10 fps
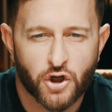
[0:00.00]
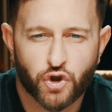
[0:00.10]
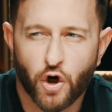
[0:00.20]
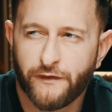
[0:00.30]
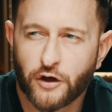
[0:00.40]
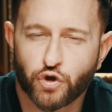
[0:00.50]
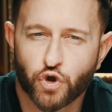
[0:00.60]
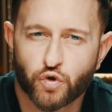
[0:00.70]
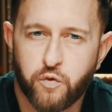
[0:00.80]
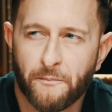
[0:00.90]
do you know, if I could
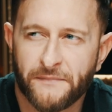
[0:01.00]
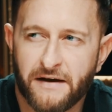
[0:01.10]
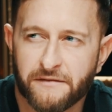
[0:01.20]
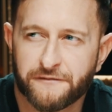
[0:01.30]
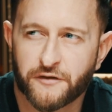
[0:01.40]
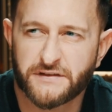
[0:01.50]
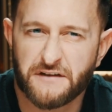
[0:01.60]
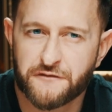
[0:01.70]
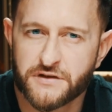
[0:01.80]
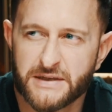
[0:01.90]
just swap that for a
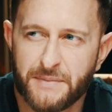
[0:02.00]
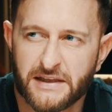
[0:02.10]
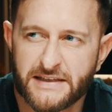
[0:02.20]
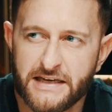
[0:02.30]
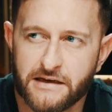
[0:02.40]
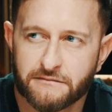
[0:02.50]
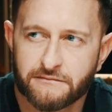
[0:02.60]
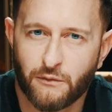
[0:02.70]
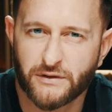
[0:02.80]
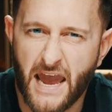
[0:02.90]
different ability
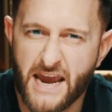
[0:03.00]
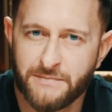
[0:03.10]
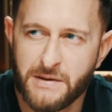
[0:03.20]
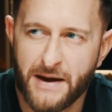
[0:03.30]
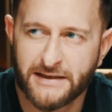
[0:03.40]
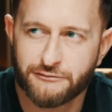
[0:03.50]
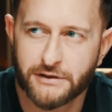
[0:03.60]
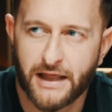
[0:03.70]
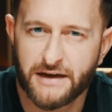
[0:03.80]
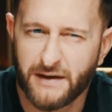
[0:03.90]
that would aid me better
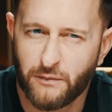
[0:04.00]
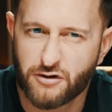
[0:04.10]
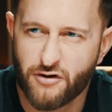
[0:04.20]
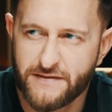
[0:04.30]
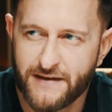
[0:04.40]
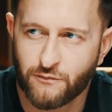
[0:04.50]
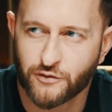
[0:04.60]
in life, that would be great, that,